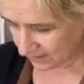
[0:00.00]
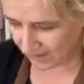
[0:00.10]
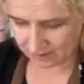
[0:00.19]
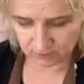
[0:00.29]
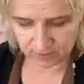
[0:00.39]

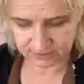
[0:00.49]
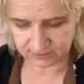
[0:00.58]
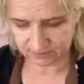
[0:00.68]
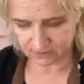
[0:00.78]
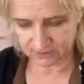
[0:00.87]
that one.
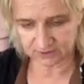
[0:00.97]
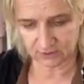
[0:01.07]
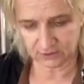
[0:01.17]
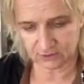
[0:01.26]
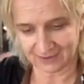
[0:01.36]
So I'm just
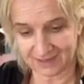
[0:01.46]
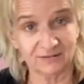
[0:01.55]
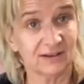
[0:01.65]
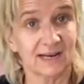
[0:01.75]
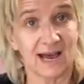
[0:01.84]
going to
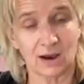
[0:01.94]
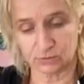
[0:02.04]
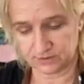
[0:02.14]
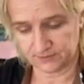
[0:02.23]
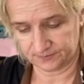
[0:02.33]
even it
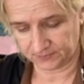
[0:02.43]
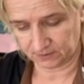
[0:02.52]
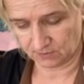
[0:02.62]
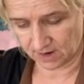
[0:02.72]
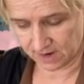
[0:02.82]
out,
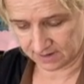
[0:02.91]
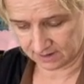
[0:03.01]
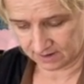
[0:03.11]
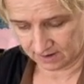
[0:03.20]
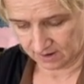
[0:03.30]
right?
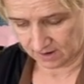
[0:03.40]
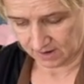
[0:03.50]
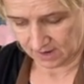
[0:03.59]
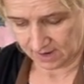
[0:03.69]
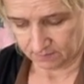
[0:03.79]

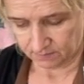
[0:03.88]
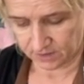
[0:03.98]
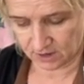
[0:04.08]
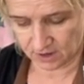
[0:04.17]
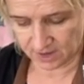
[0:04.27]

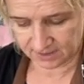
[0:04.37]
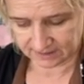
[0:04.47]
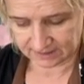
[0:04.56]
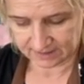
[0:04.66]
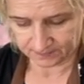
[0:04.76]

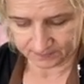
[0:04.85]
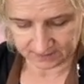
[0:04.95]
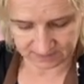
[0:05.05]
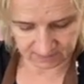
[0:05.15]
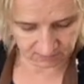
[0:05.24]
Because
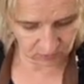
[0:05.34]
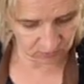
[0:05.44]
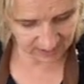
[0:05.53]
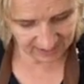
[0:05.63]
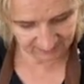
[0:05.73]
the
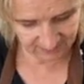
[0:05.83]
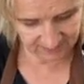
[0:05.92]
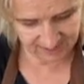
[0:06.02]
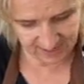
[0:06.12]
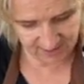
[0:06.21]
more
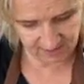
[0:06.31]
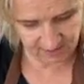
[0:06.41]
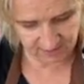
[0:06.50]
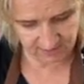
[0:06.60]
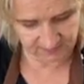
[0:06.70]
even they
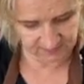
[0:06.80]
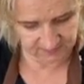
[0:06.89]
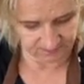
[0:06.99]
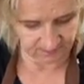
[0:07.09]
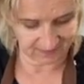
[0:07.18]
are,
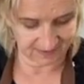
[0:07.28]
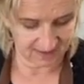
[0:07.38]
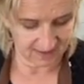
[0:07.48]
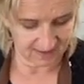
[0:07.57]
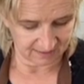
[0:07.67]

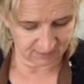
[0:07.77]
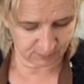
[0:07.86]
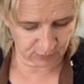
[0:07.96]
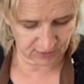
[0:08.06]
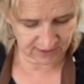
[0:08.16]
the
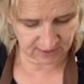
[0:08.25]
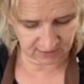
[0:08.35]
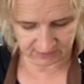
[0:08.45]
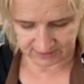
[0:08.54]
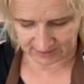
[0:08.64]
prettier the